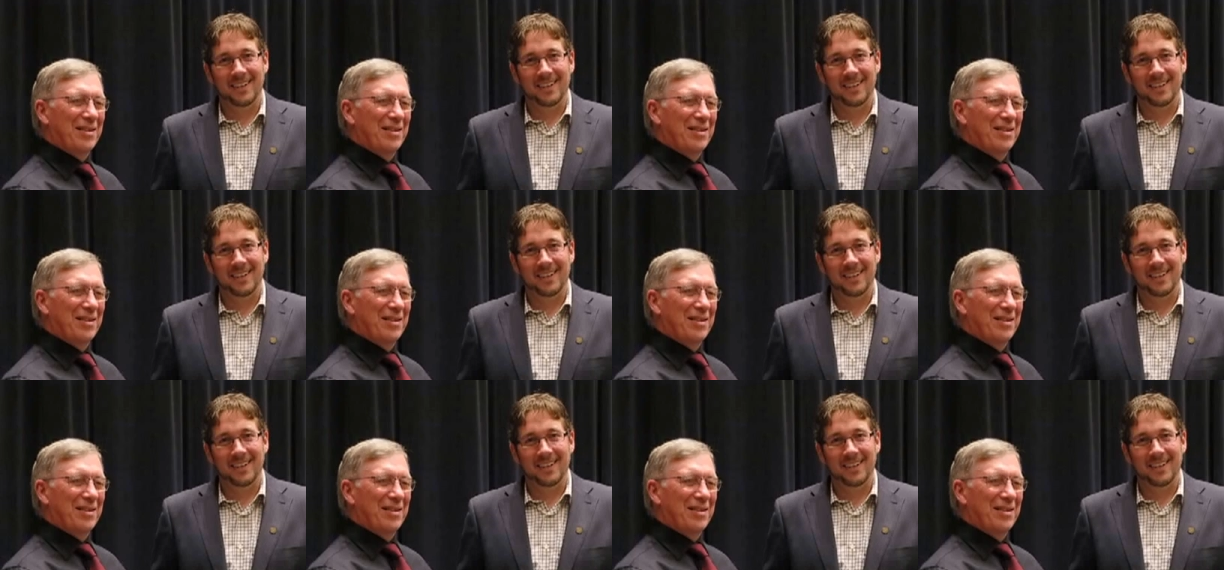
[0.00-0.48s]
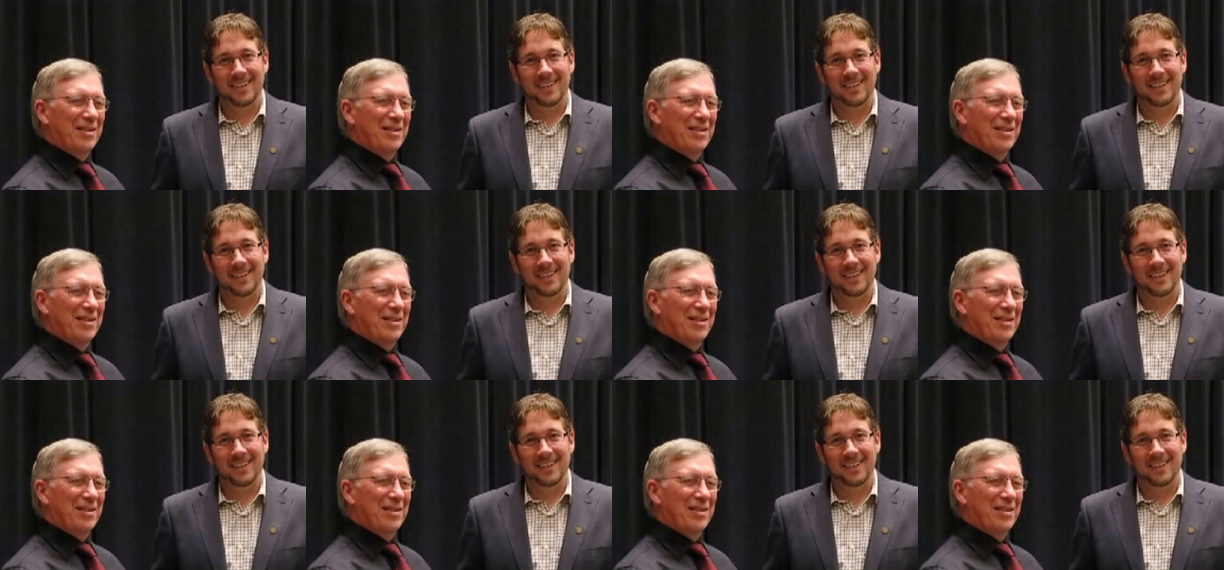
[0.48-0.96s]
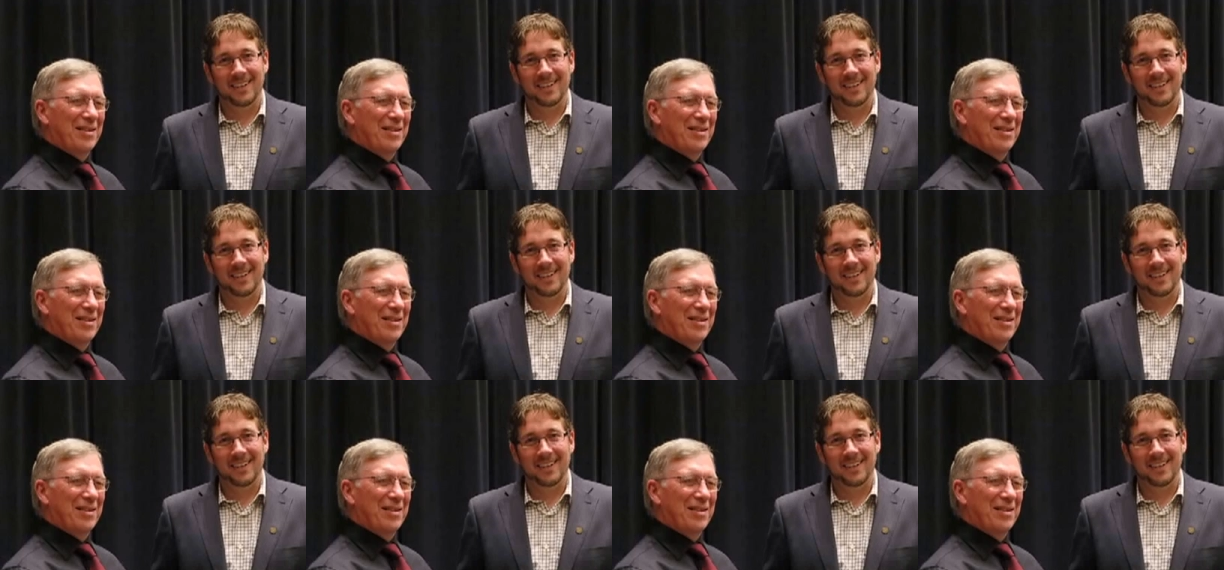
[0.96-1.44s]

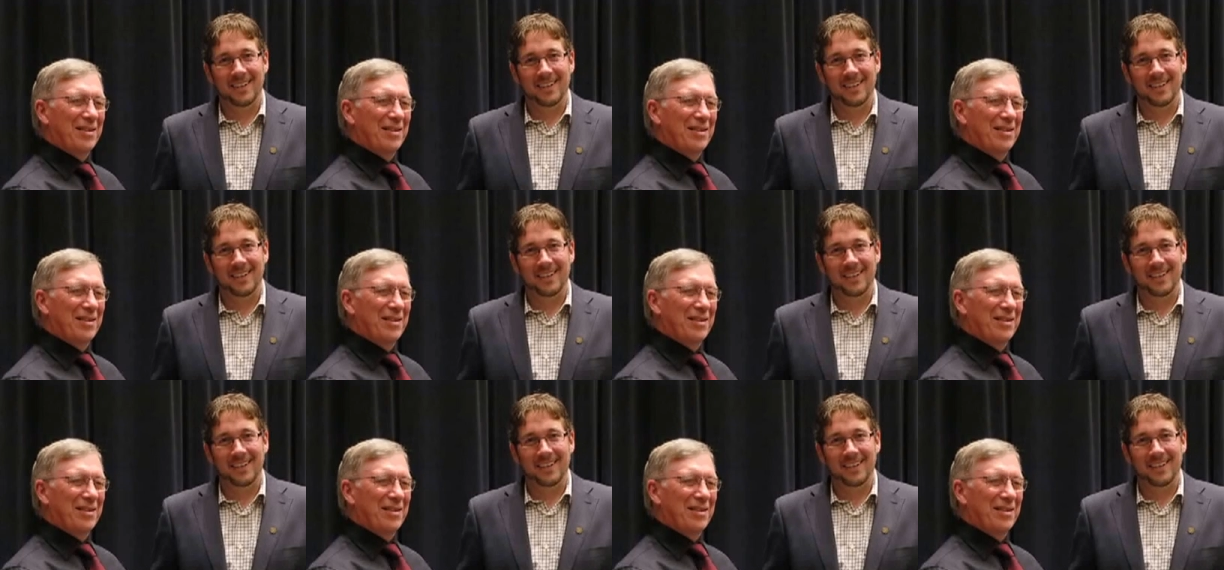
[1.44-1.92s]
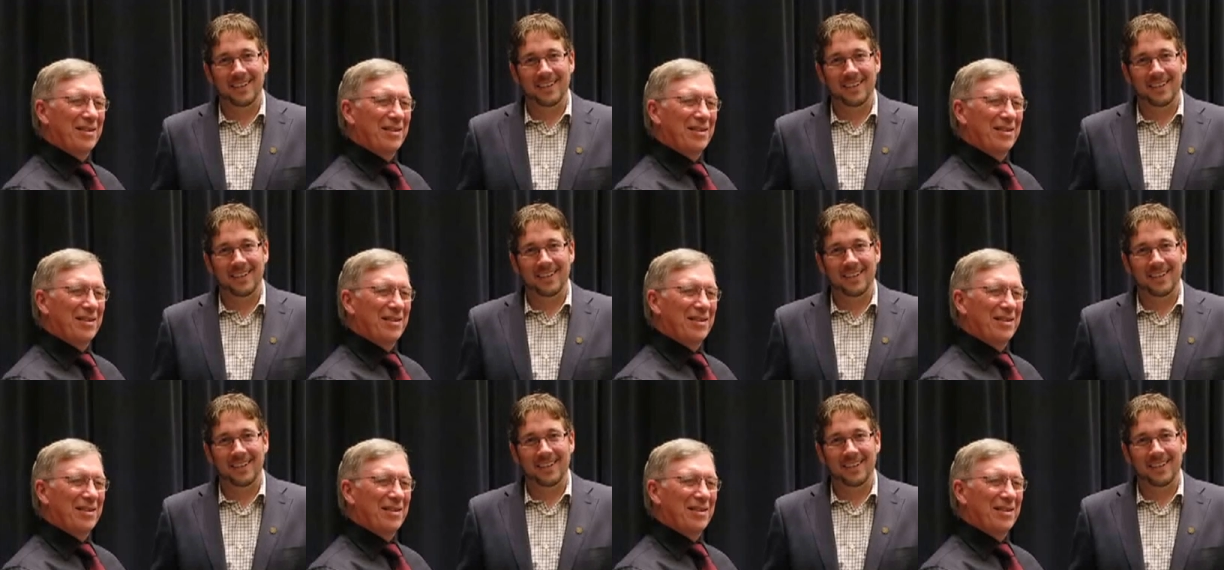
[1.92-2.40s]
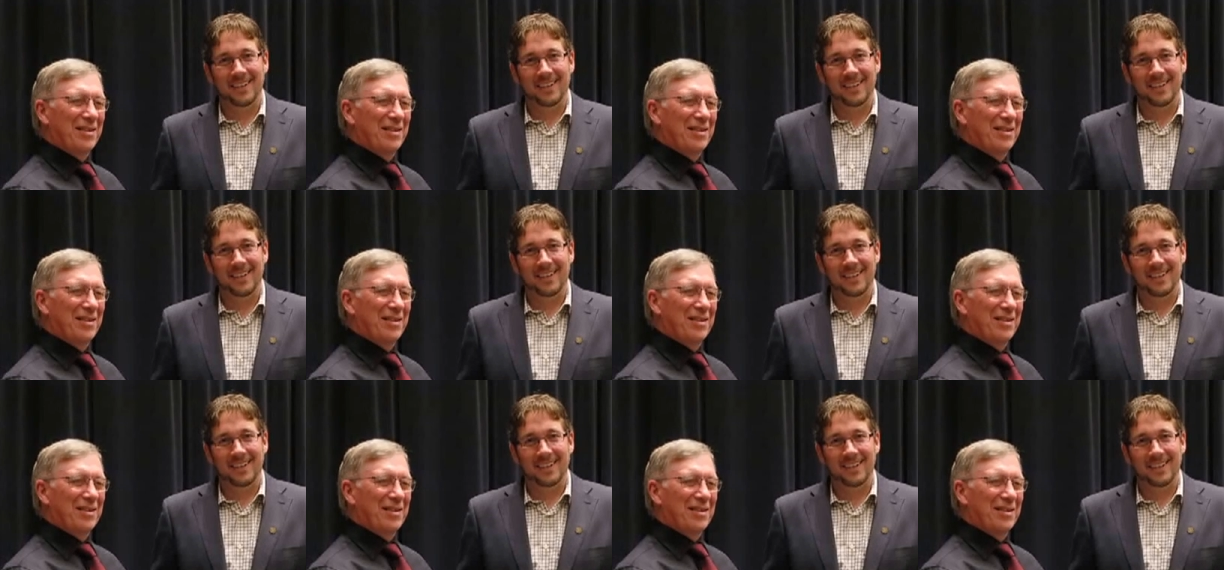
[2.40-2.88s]

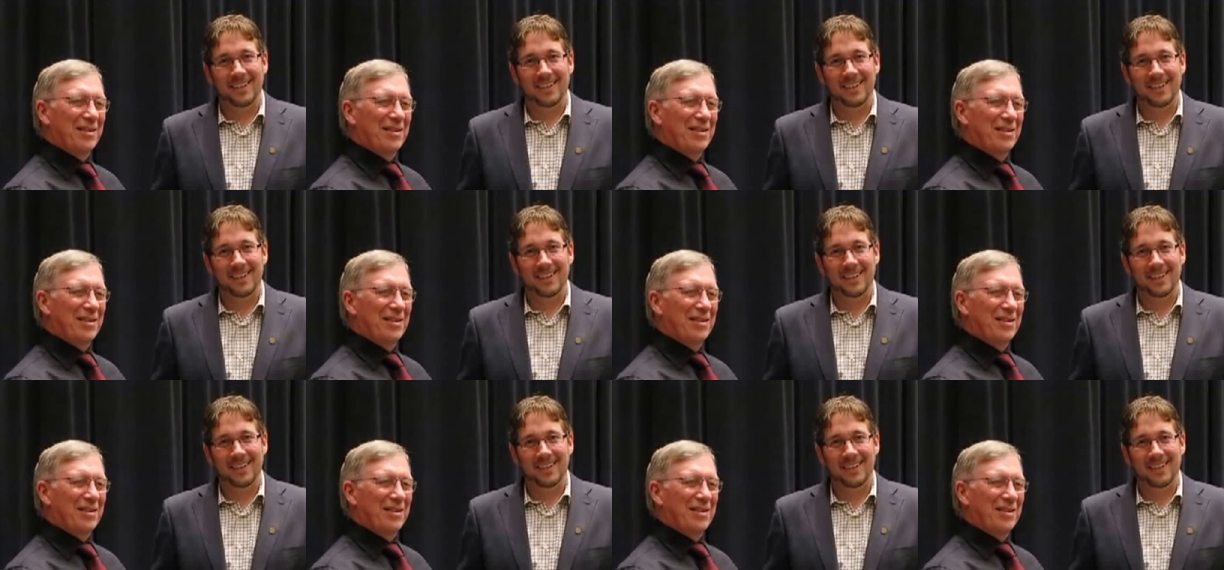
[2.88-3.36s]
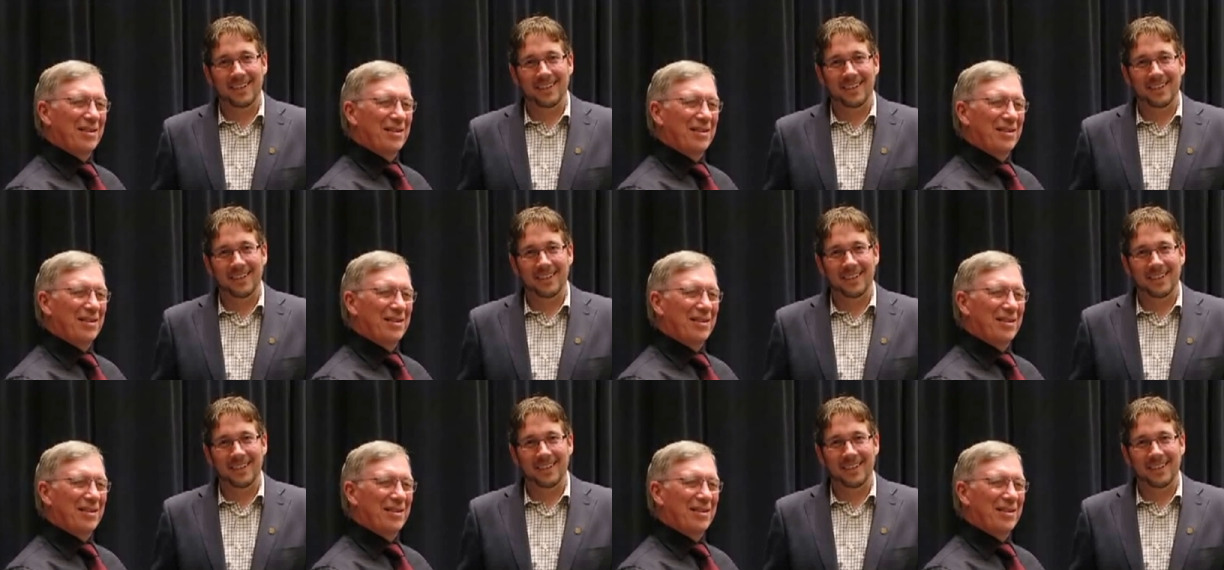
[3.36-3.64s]
Nothing is said.